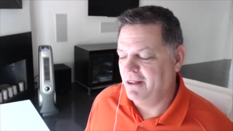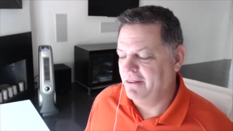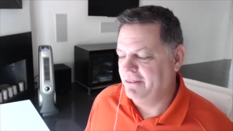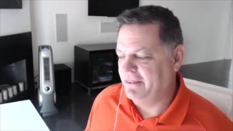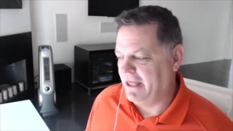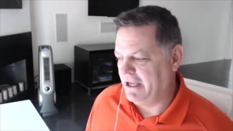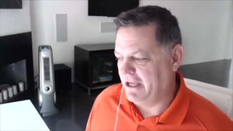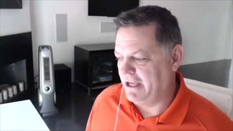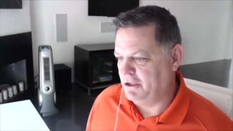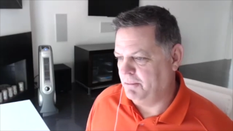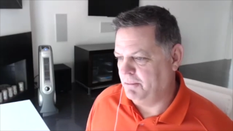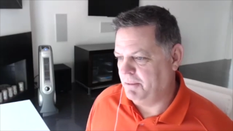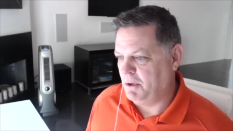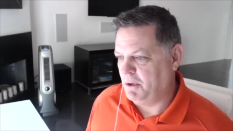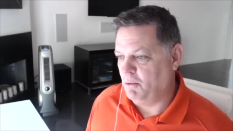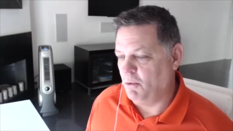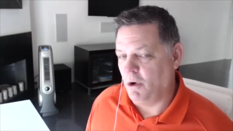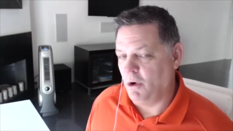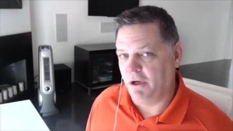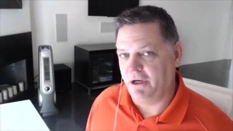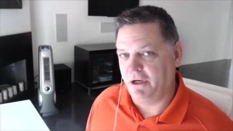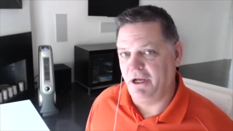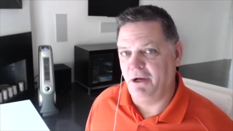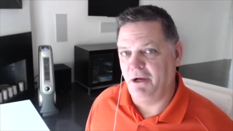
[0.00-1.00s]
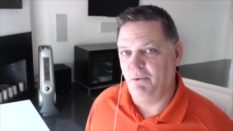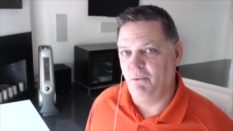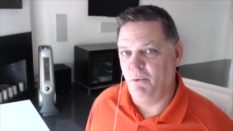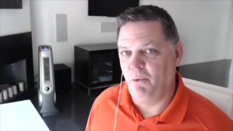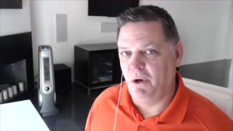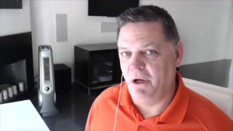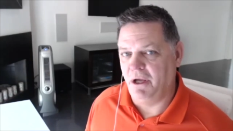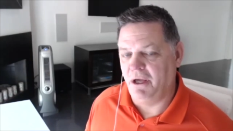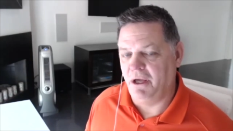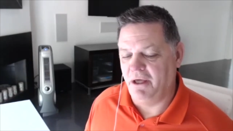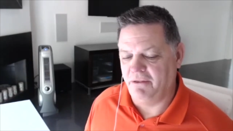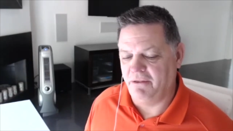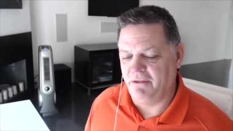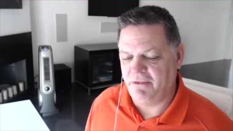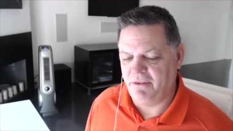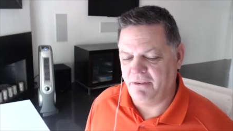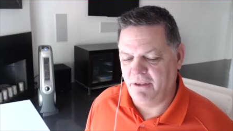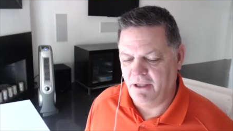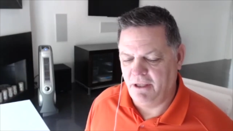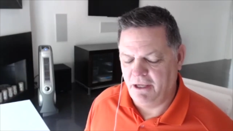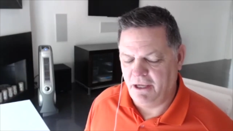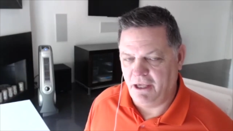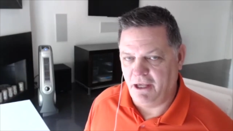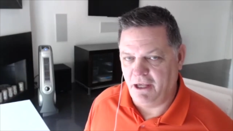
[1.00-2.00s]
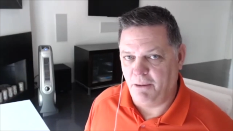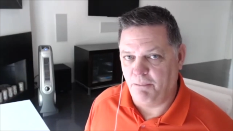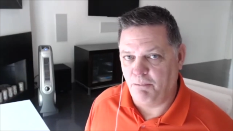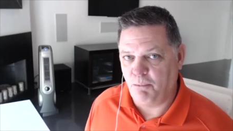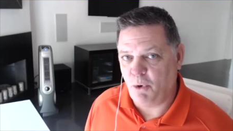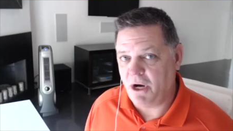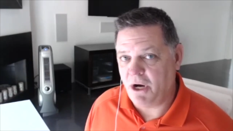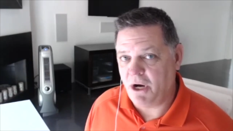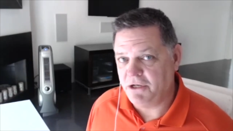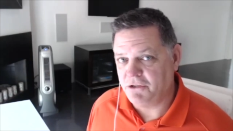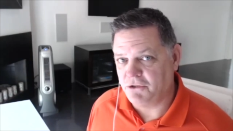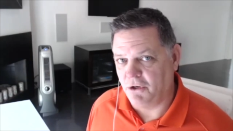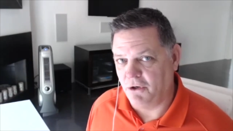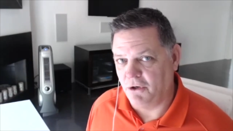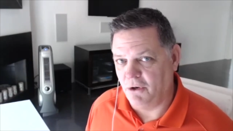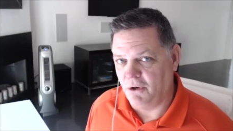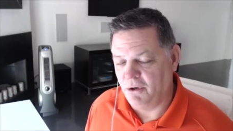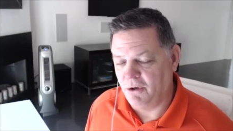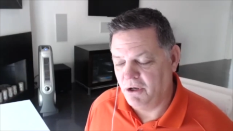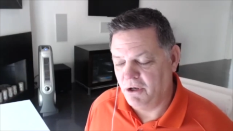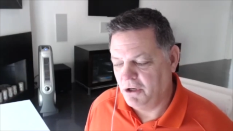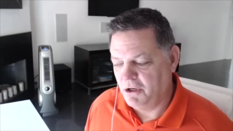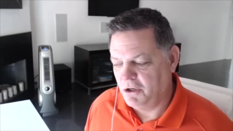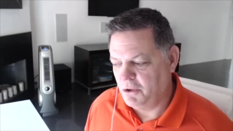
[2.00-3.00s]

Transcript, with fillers: that you be working with an appraiser